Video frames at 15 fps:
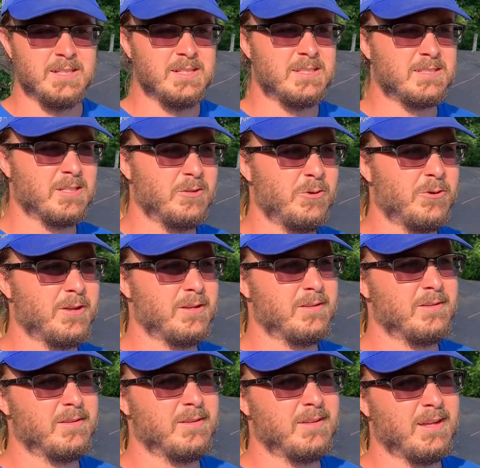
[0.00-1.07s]
So
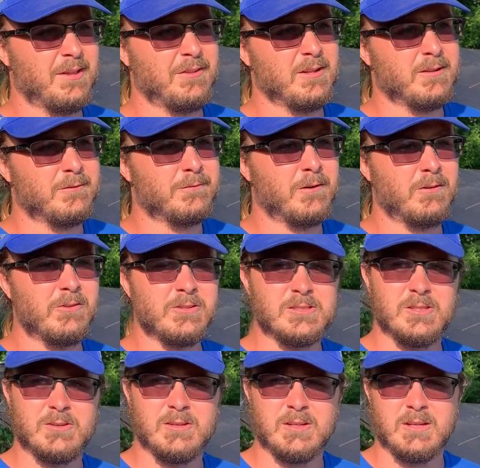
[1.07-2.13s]
I think the furthest
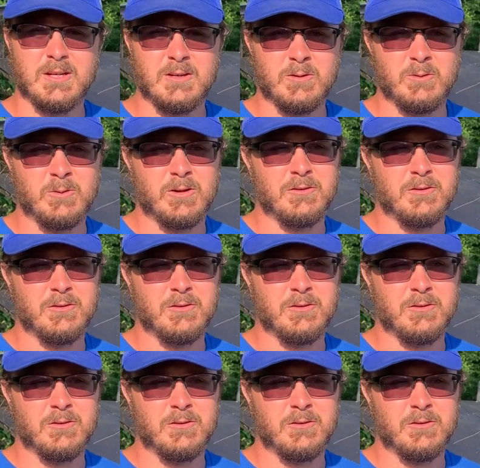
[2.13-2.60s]
you can go